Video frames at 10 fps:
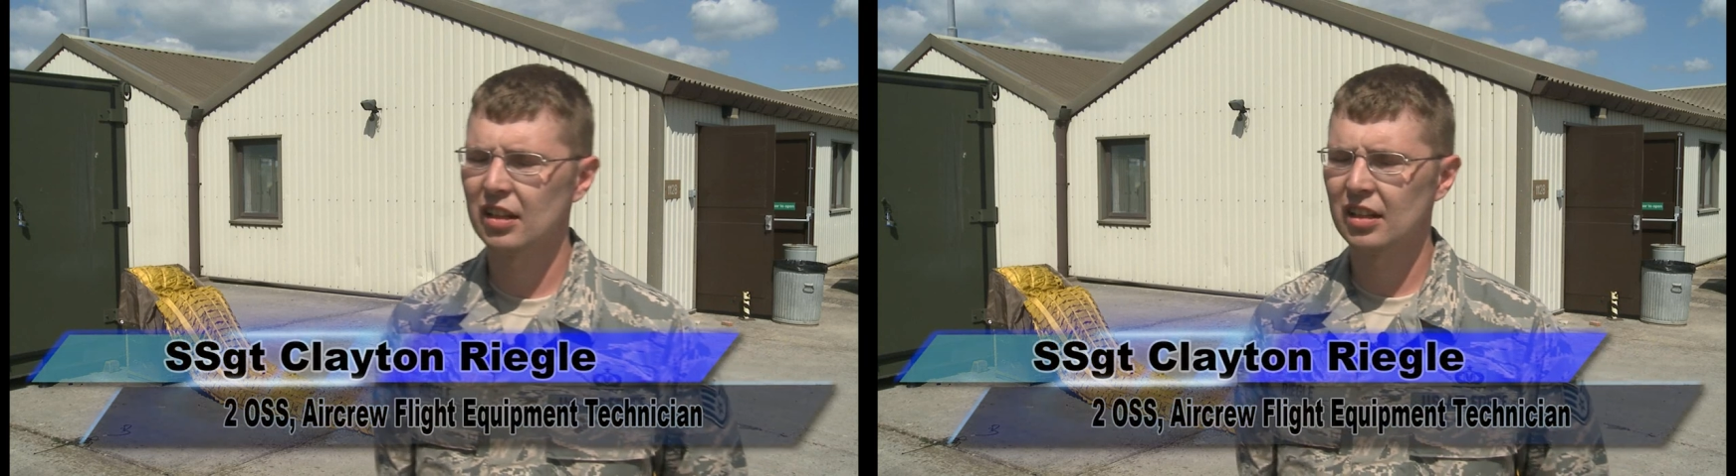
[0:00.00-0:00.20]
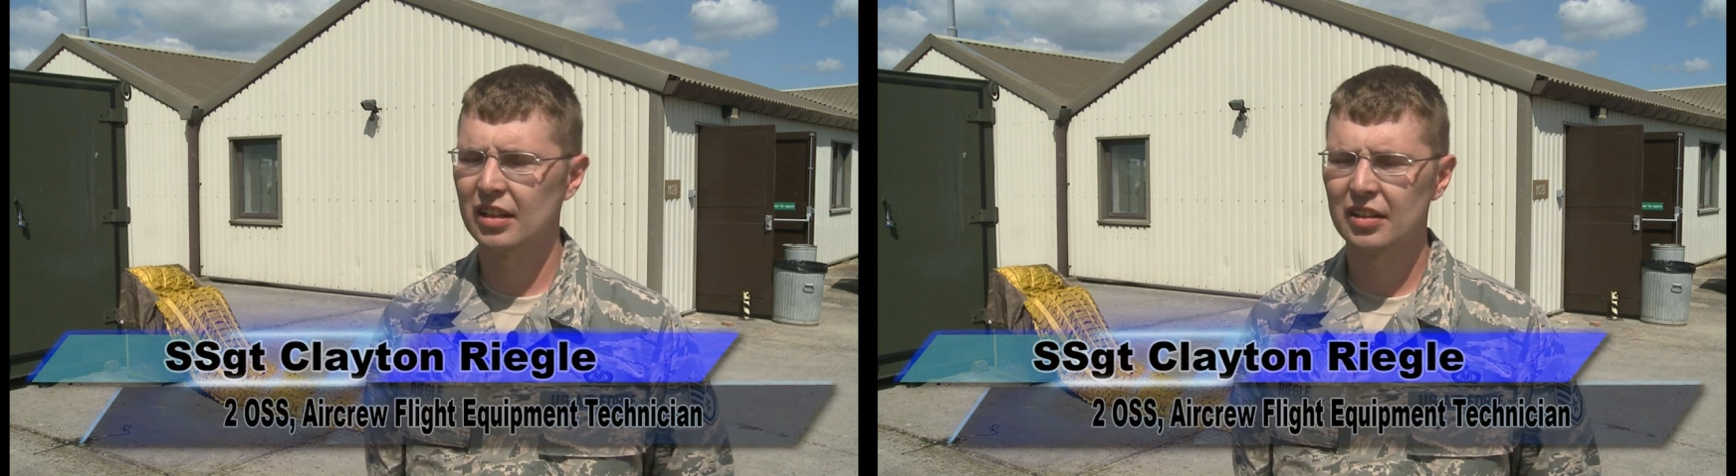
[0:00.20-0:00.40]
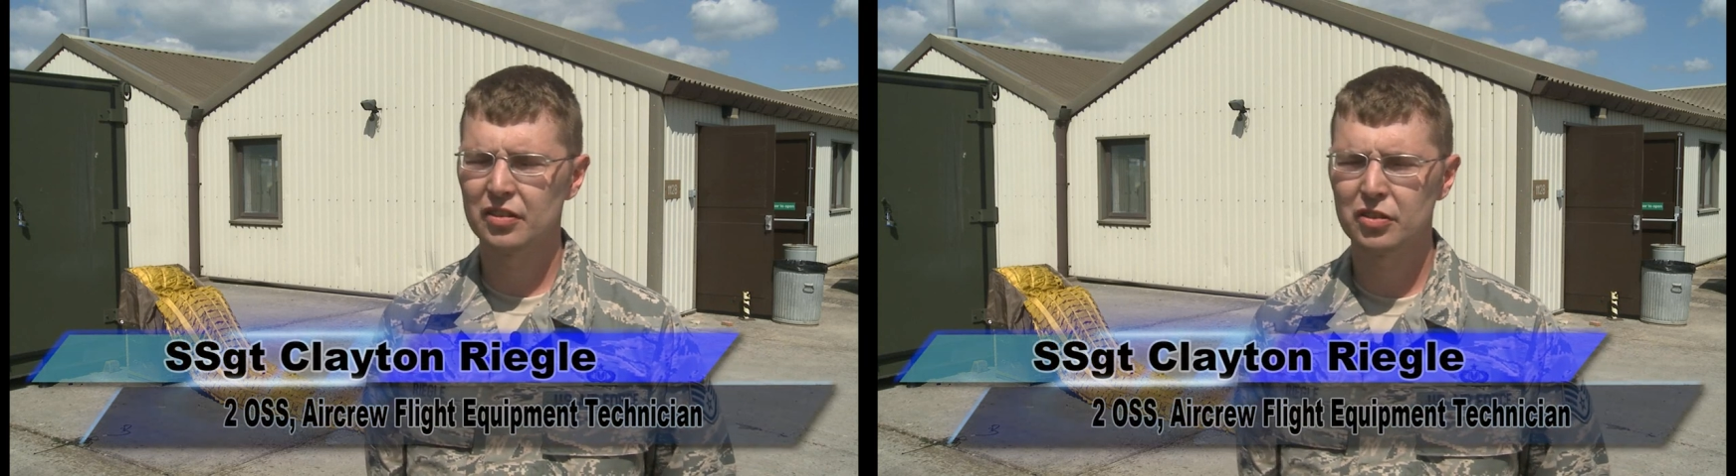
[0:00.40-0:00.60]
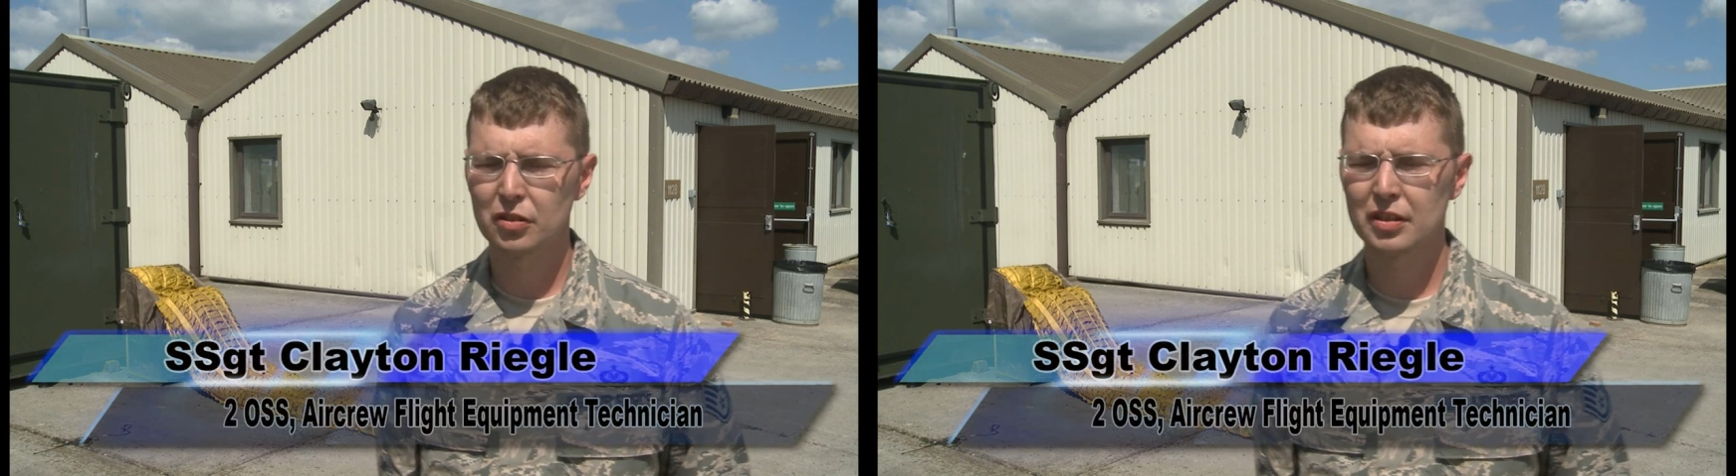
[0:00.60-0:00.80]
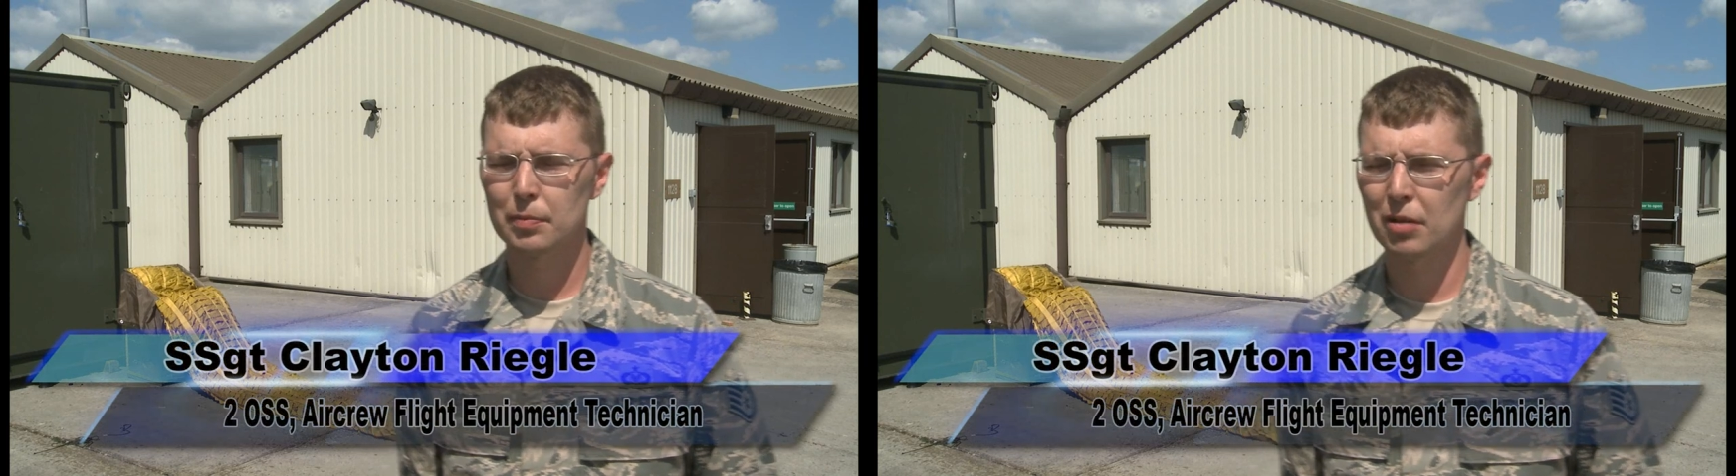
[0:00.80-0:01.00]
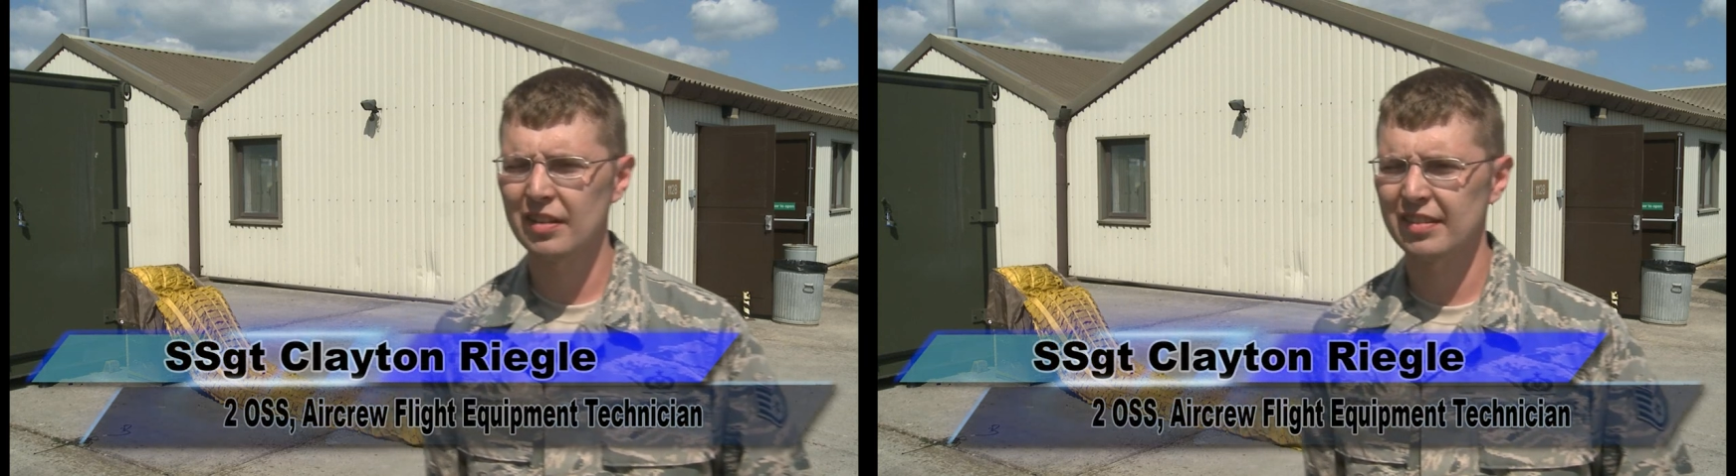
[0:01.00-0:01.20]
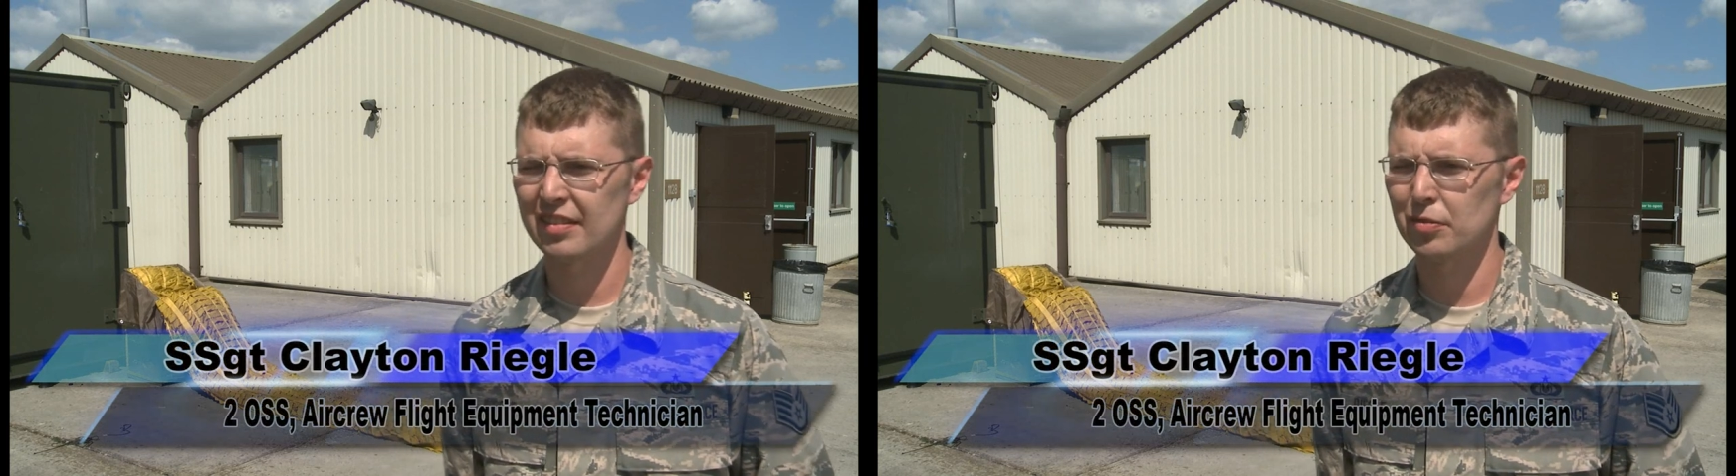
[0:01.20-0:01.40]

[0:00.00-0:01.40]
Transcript: uh, during the process,